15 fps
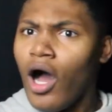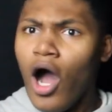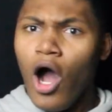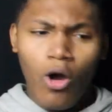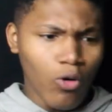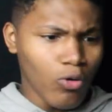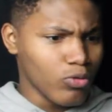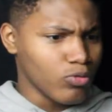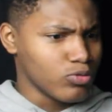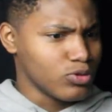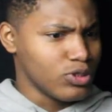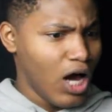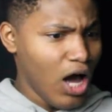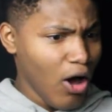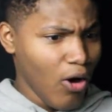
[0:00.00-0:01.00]

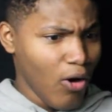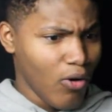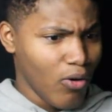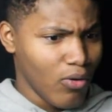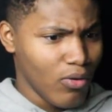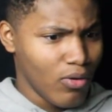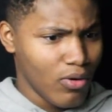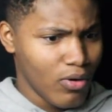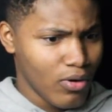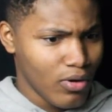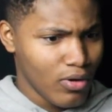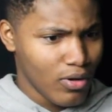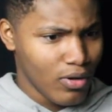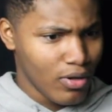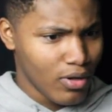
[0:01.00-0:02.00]
Hold on.
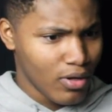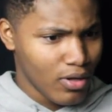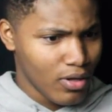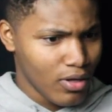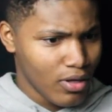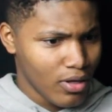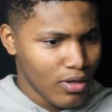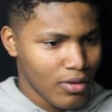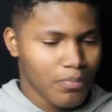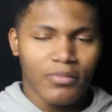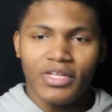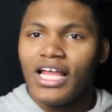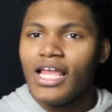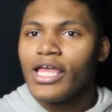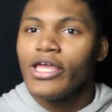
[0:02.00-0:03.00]

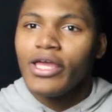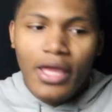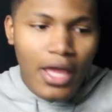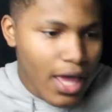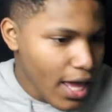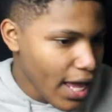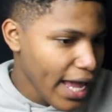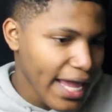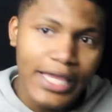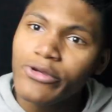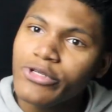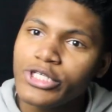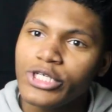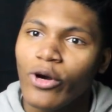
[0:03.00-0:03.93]
He's